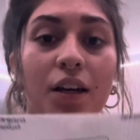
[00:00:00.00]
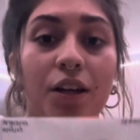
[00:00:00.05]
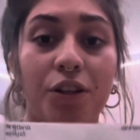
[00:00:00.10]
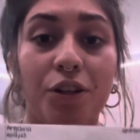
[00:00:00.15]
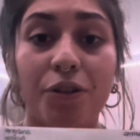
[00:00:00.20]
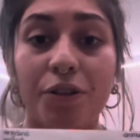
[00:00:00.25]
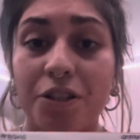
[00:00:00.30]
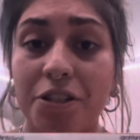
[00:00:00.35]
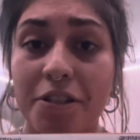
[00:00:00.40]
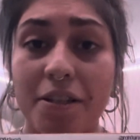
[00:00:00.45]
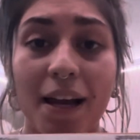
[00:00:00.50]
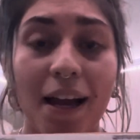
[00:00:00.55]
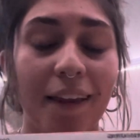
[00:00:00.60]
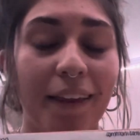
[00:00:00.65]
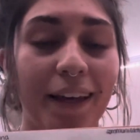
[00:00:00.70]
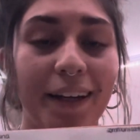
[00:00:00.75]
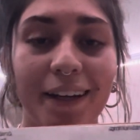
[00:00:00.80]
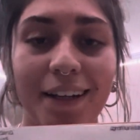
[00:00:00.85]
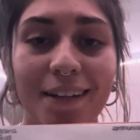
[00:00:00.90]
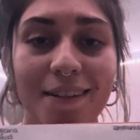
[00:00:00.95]
You could just
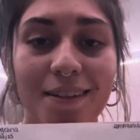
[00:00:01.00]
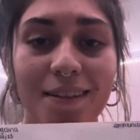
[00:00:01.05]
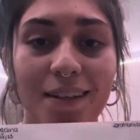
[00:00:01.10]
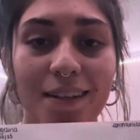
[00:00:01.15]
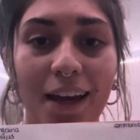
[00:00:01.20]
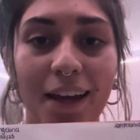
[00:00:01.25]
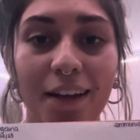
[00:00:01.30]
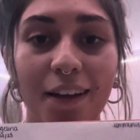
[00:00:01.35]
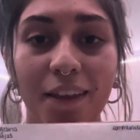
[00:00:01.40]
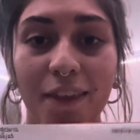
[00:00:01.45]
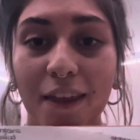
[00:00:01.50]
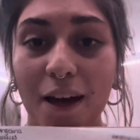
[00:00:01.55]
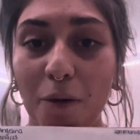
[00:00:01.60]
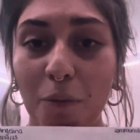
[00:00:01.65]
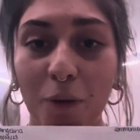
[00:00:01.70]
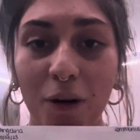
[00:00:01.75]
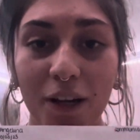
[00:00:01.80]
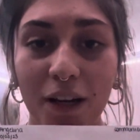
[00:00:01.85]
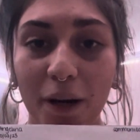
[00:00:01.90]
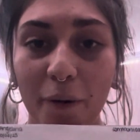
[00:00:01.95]
highlight it instead. That
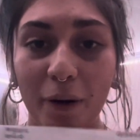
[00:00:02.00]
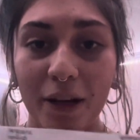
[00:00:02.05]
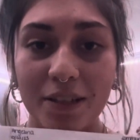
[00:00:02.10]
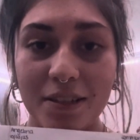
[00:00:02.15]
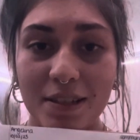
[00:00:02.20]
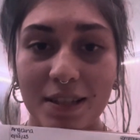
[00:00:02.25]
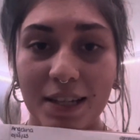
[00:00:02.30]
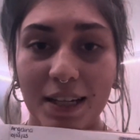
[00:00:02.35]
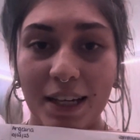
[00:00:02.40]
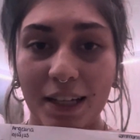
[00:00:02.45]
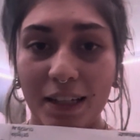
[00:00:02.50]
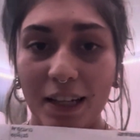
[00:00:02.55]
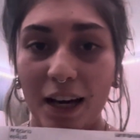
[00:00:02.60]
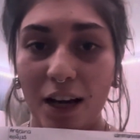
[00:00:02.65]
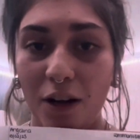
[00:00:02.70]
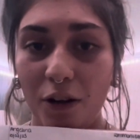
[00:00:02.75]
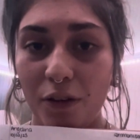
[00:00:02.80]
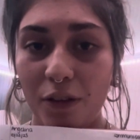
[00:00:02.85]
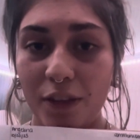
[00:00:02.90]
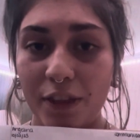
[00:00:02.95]
one I want to stand
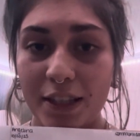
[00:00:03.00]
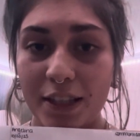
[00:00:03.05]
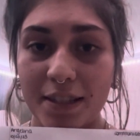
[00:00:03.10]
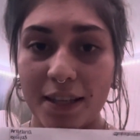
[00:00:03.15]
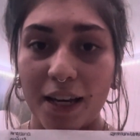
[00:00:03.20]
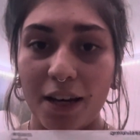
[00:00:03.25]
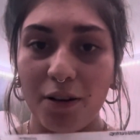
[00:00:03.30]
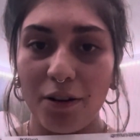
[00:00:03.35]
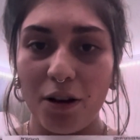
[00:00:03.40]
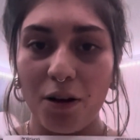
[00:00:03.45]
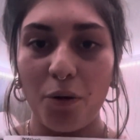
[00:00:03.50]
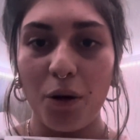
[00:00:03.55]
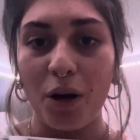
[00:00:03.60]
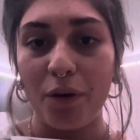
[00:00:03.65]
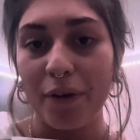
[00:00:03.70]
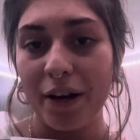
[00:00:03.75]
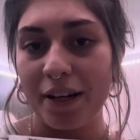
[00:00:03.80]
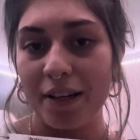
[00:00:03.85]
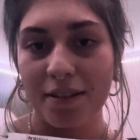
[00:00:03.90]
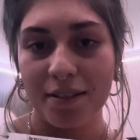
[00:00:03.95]
out. This arrow
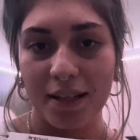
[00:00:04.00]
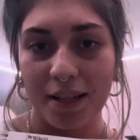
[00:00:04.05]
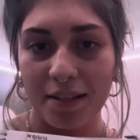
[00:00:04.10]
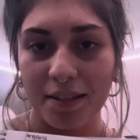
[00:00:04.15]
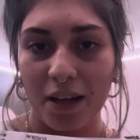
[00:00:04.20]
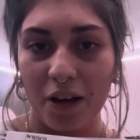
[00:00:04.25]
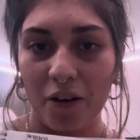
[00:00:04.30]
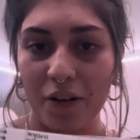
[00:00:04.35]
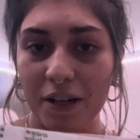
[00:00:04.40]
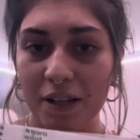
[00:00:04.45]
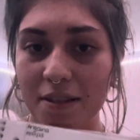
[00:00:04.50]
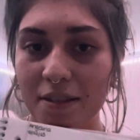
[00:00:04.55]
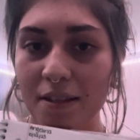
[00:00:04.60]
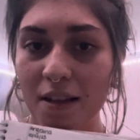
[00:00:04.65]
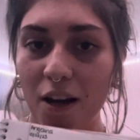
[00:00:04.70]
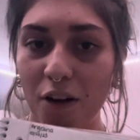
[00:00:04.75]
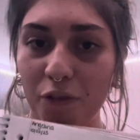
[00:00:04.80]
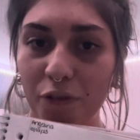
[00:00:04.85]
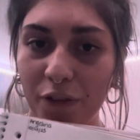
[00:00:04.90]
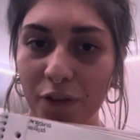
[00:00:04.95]
already stands out in
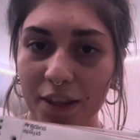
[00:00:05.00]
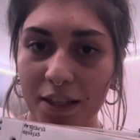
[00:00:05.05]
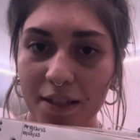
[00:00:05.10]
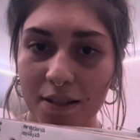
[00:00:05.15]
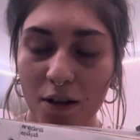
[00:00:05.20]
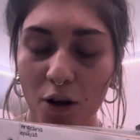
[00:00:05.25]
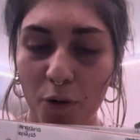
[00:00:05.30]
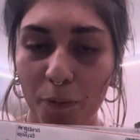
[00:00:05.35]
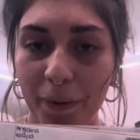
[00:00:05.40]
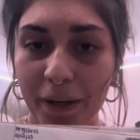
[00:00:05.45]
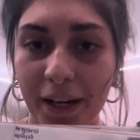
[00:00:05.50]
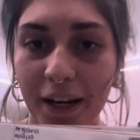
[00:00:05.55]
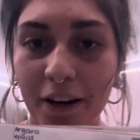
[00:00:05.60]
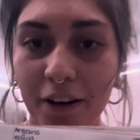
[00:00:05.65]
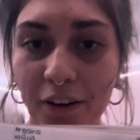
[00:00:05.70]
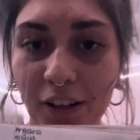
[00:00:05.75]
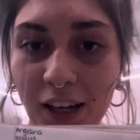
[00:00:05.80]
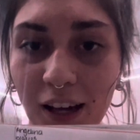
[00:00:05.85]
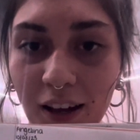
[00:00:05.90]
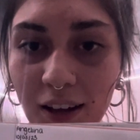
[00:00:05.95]
itself with this open
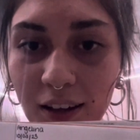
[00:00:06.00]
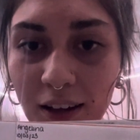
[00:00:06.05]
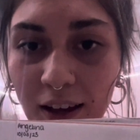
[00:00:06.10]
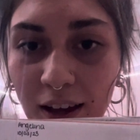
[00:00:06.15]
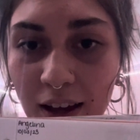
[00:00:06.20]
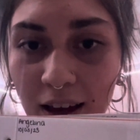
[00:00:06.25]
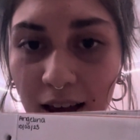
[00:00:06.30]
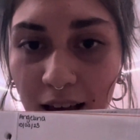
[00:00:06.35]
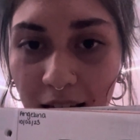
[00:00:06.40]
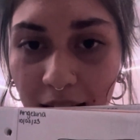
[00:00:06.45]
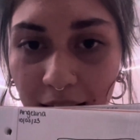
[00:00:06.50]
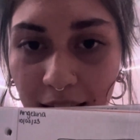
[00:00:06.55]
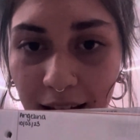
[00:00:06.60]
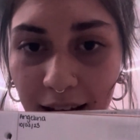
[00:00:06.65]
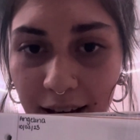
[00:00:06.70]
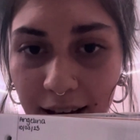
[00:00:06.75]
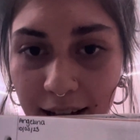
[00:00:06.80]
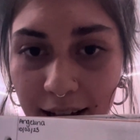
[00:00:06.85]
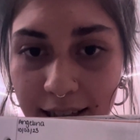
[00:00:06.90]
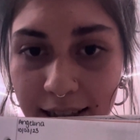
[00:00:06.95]
area,
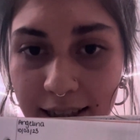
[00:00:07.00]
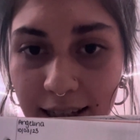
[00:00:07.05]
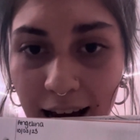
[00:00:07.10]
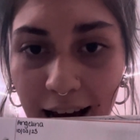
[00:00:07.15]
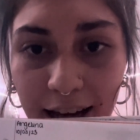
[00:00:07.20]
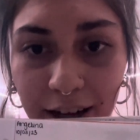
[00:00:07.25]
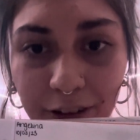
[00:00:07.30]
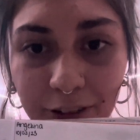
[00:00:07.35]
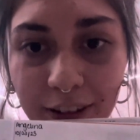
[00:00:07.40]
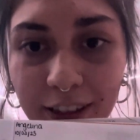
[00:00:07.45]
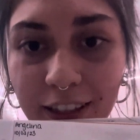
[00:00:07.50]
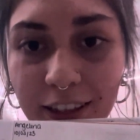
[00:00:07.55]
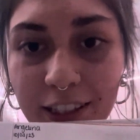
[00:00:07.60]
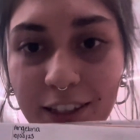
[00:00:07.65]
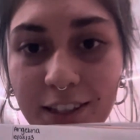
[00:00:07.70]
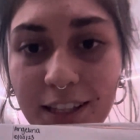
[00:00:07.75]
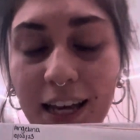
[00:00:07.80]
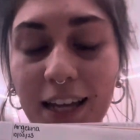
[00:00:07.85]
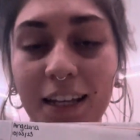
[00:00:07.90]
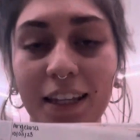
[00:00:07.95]
and I don't think
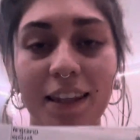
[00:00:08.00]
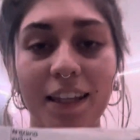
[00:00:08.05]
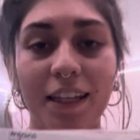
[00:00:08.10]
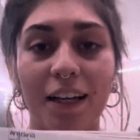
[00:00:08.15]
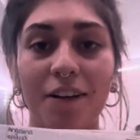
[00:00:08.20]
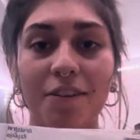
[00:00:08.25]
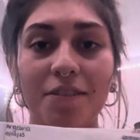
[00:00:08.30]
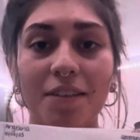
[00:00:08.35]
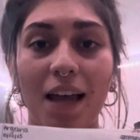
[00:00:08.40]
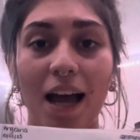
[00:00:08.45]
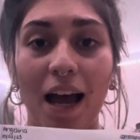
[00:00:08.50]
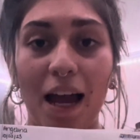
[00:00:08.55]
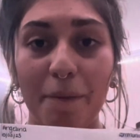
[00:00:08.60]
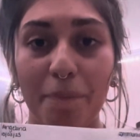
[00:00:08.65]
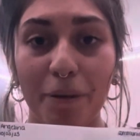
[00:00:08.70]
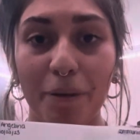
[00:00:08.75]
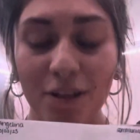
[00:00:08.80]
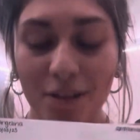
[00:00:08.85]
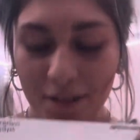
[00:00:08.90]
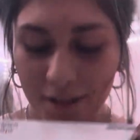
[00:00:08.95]
there's anything else I
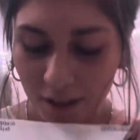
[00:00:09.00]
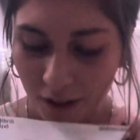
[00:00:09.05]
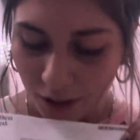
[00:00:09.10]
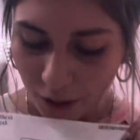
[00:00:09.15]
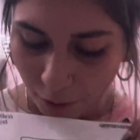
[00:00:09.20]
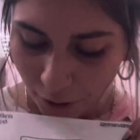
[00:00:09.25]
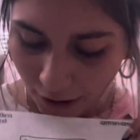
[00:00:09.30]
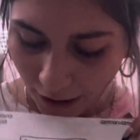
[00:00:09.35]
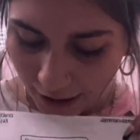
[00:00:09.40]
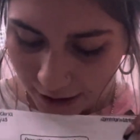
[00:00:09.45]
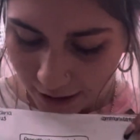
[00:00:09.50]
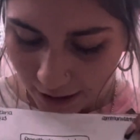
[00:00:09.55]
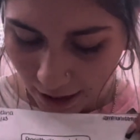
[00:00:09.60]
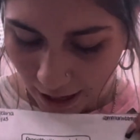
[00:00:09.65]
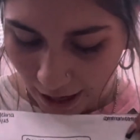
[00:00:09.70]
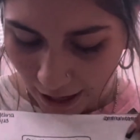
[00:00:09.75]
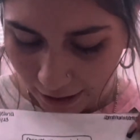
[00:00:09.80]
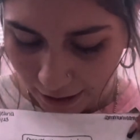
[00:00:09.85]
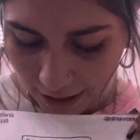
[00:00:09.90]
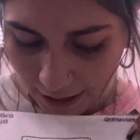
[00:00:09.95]
personally would like to
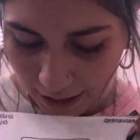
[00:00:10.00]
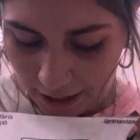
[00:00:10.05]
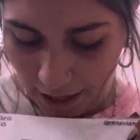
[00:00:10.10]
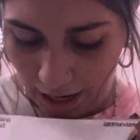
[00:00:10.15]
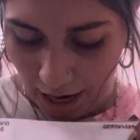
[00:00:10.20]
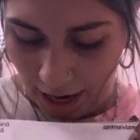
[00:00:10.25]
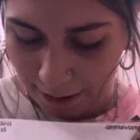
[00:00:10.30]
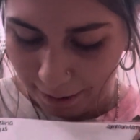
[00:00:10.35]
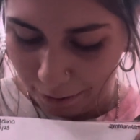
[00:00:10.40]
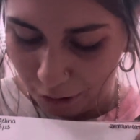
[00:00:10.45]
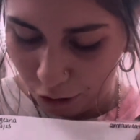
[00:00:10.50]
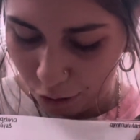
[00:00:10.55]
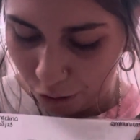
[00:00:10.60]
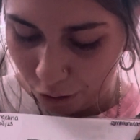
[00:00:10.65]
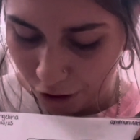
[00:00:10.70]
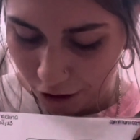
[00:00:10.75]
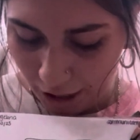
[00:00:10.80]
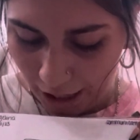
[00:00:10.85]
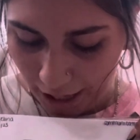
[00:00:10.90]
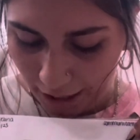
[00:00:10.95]
highlight. You
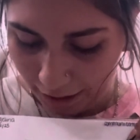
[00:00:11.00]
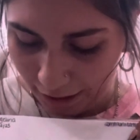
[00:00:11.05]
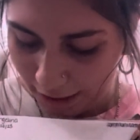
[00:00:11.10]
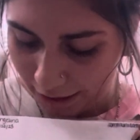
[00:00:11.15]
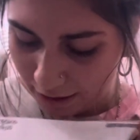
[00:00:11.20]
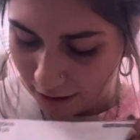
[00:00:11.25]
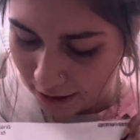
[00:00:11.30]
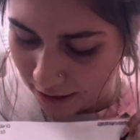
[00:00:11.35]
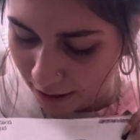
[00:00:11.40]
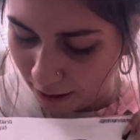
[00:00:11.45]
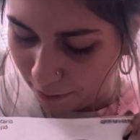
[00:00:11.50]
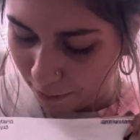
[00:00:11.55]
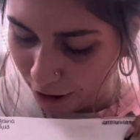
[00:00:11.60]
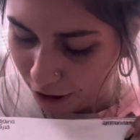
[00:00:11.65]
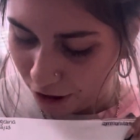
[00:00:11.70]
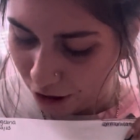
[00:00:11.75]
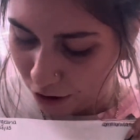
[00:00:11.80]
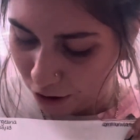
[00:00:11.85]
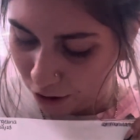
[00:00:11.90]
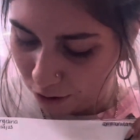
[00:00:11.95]
could highlight this number
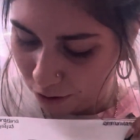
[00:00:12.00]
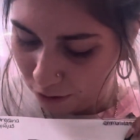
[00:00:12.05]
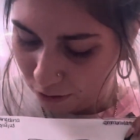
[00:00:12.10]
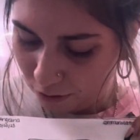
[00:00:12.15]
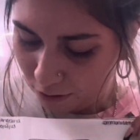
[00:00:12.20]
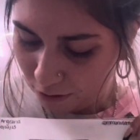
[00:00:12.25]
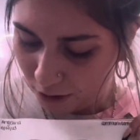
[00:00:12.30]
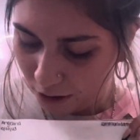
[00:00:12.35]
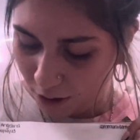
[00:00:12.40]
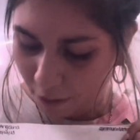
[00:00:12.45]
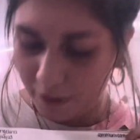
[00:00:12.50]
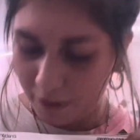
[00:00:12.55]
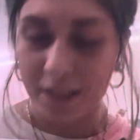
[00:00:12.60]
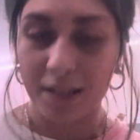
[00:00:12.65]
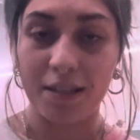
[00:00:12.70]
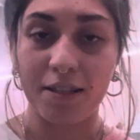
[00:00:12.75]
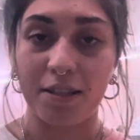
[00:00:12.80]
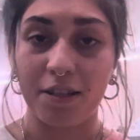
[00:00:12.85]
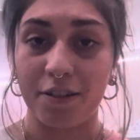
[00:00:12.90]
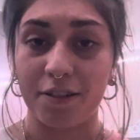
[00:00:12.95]
2 so it's
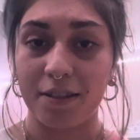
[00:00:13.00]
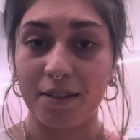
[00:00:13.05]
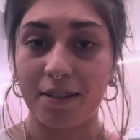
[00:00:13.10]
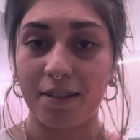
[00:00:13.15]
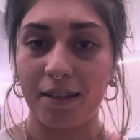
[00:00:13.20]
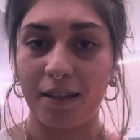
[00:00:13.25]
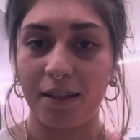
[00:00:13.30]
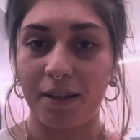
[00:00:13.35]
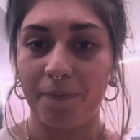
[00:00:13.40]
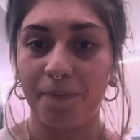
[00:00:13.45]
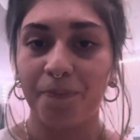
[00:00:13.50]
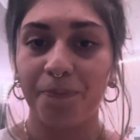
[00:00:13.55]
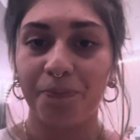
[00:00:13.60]
easier to see.